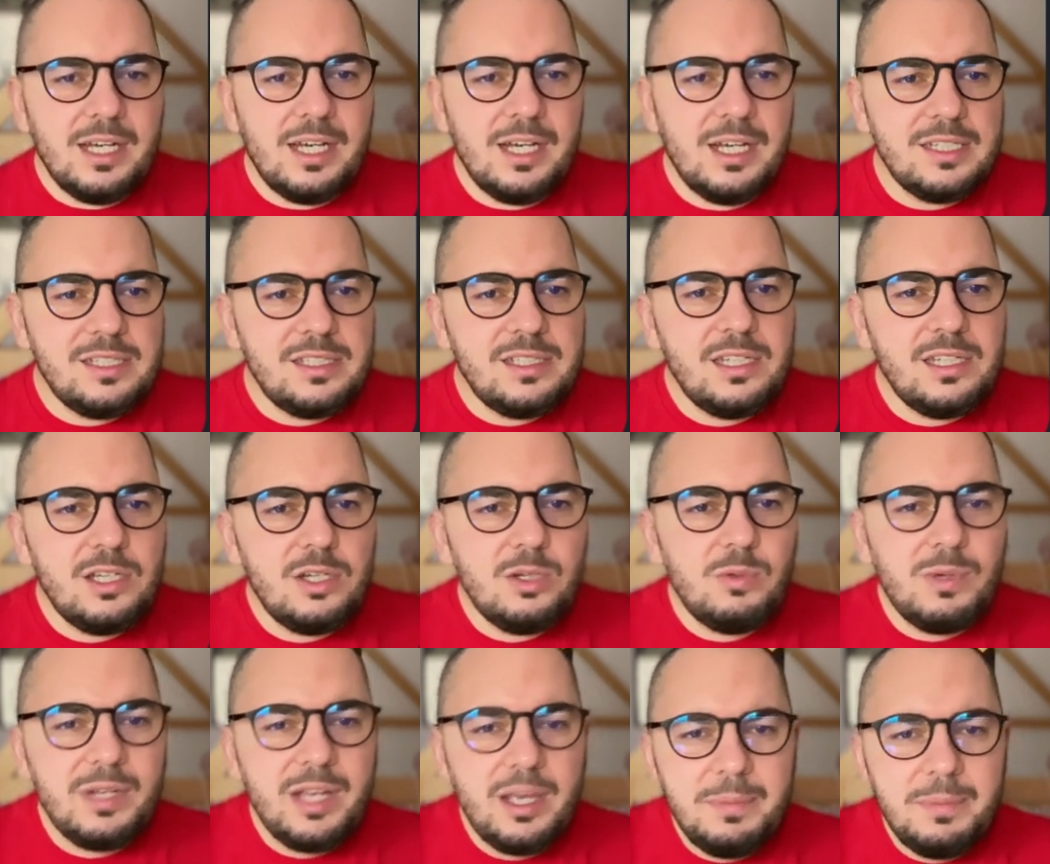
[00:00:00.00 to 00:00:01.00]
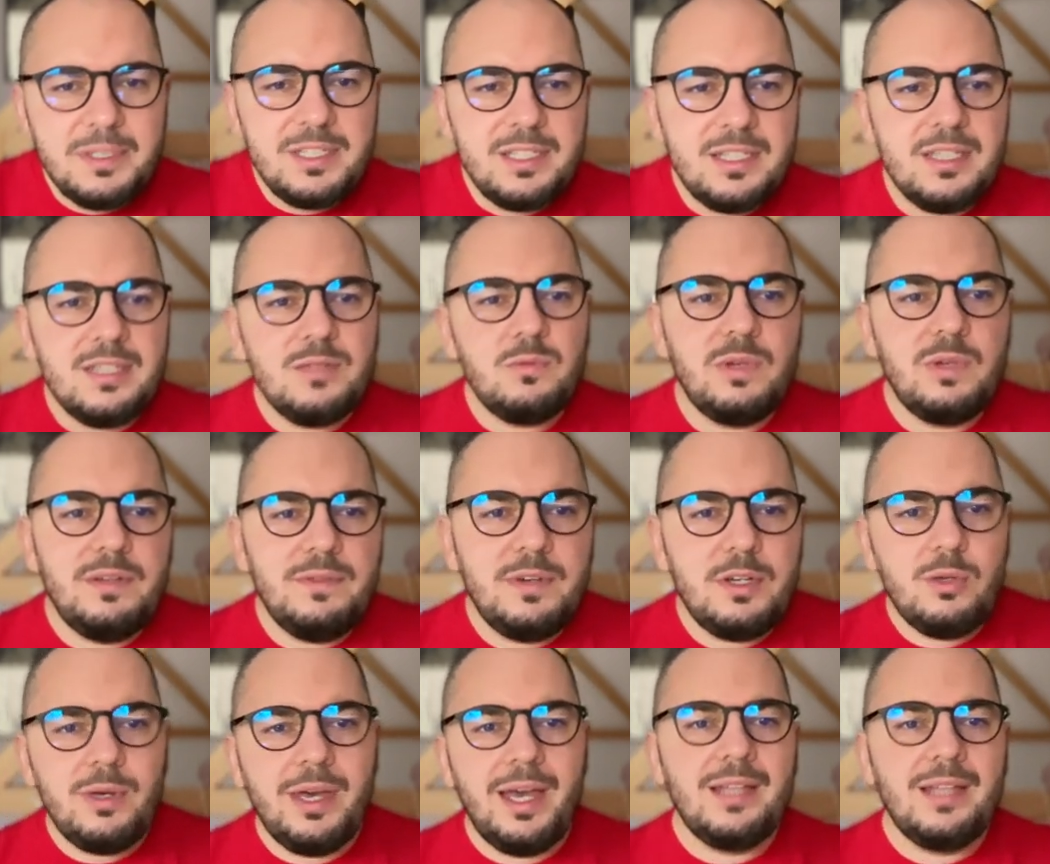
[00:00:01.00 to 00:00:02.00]
So what happens is whenever
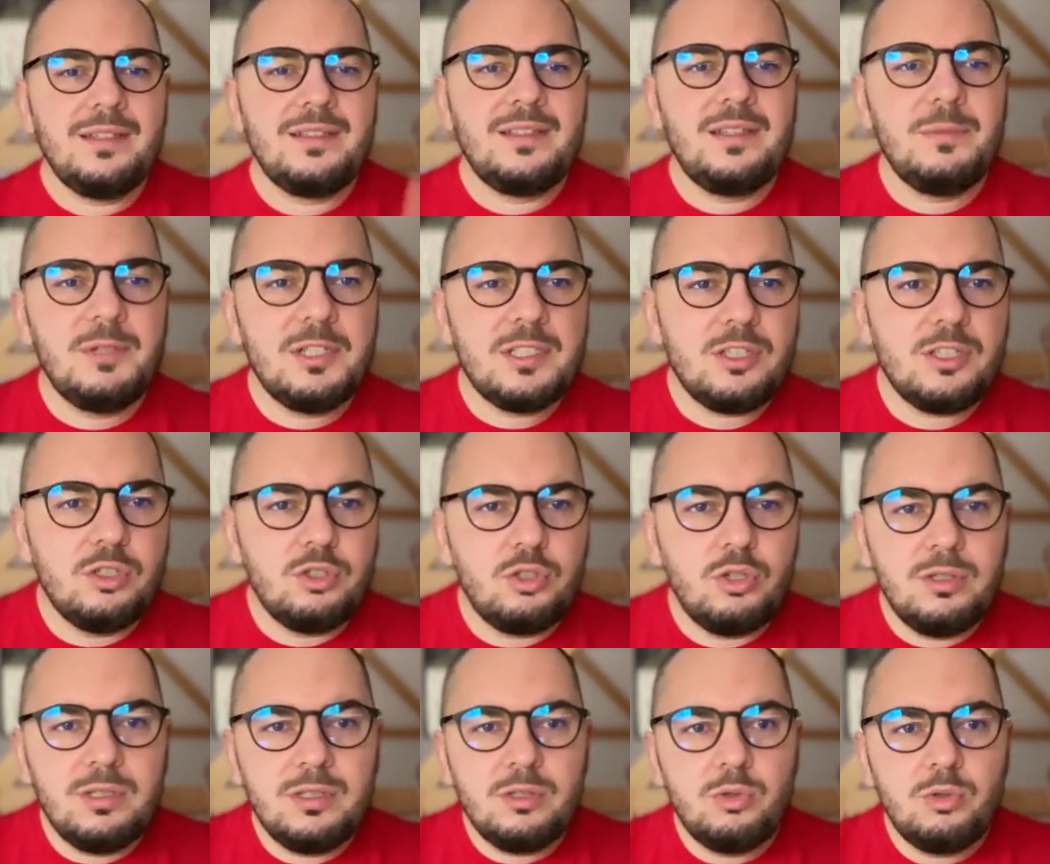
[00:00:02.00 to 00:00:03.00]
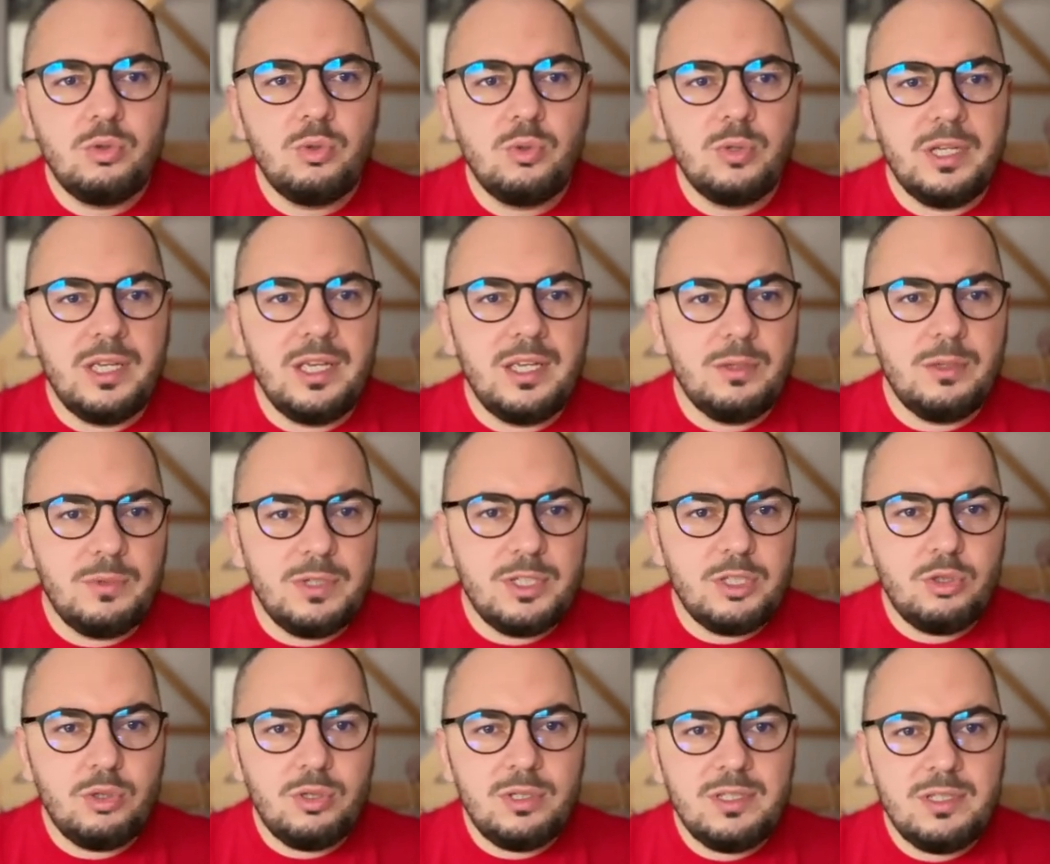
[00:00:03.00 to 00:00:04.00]
you add a stimulus controller to a
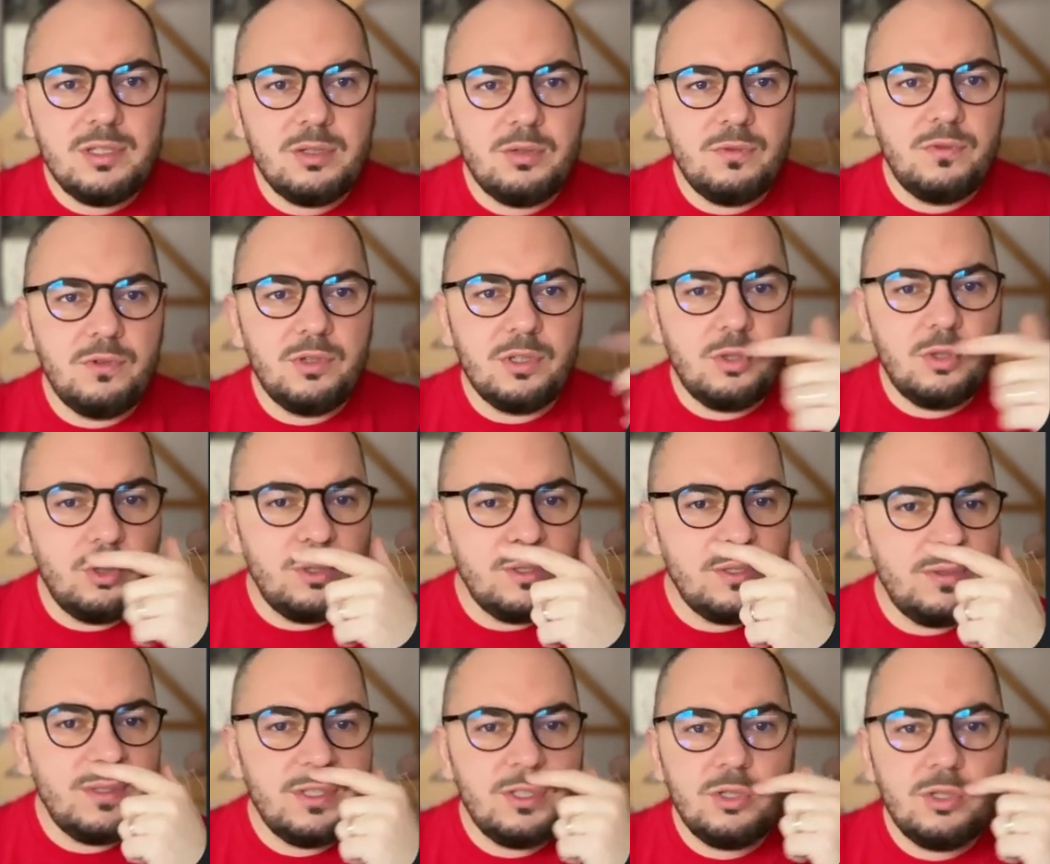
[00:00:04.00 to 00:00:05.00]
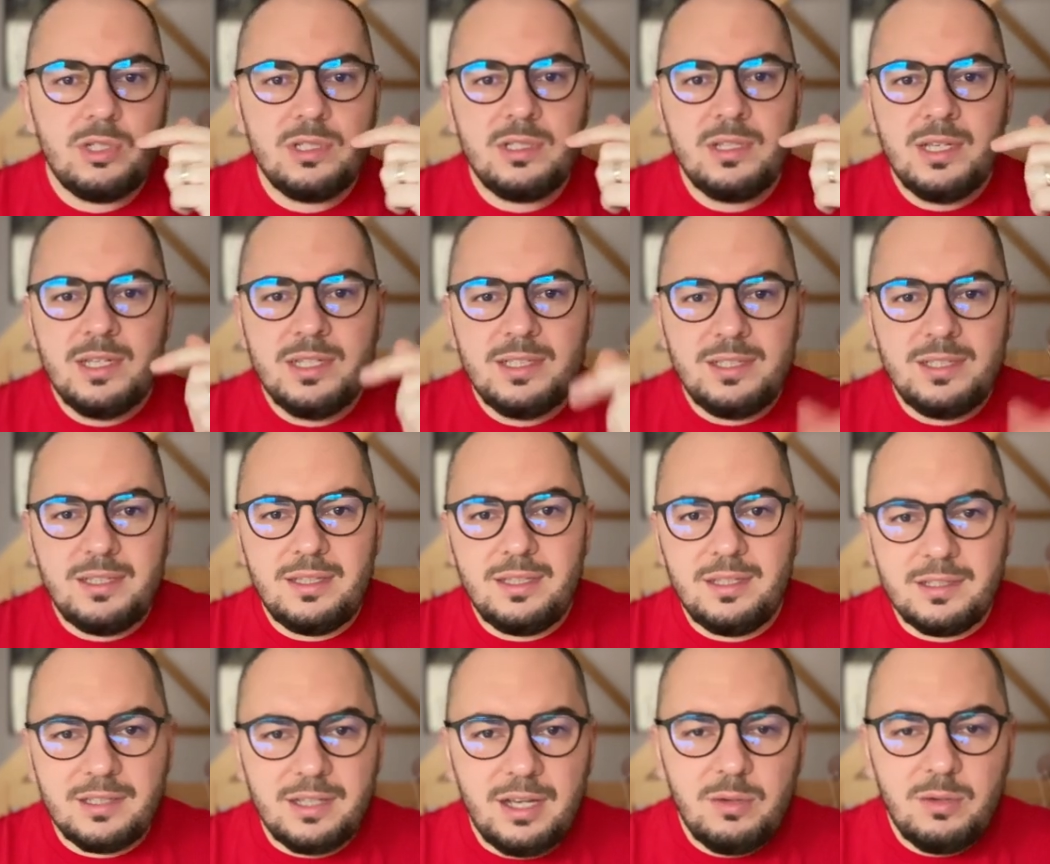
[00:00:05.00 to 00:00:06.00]
resource, so for the course resource, city
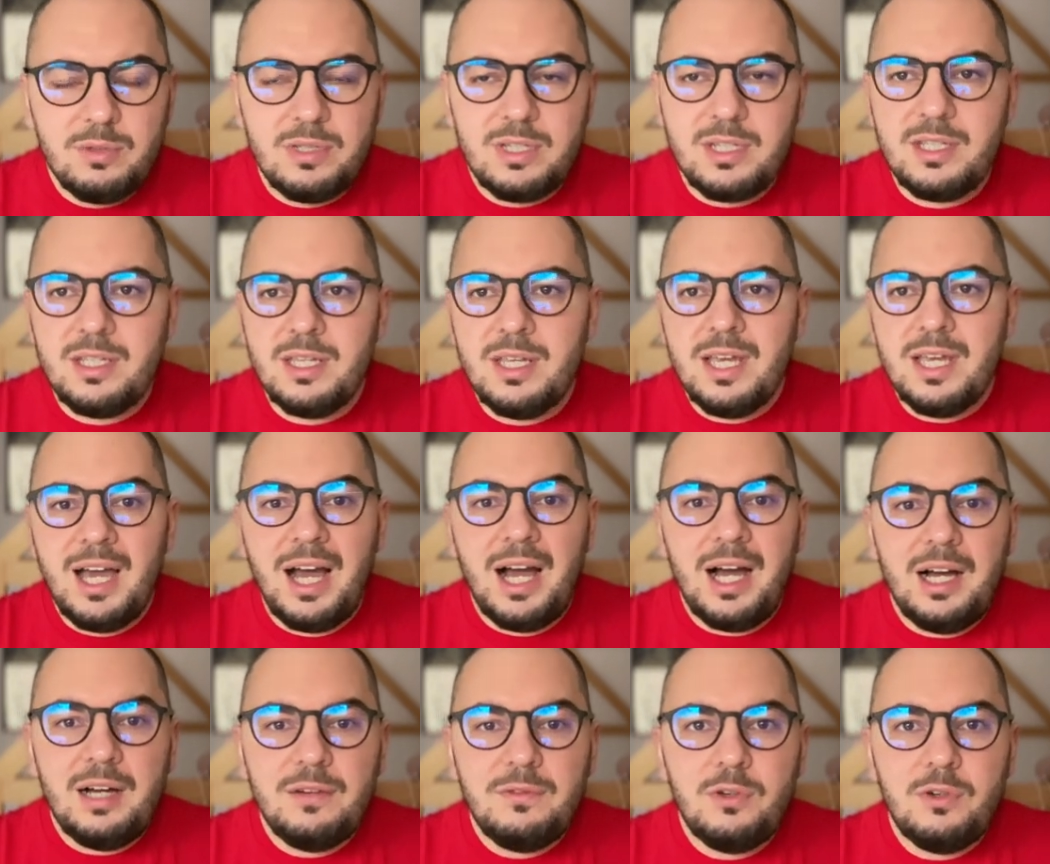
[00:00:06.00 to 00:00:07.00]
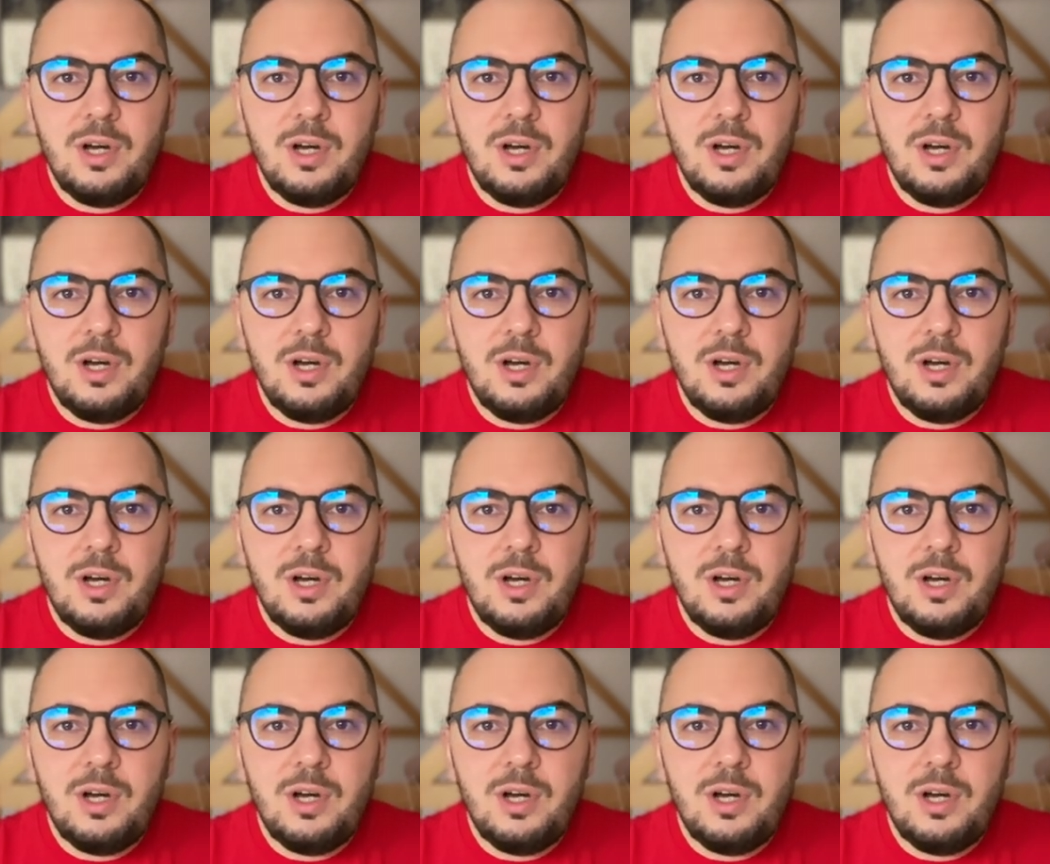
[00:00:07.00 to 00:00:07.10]
and country, Avo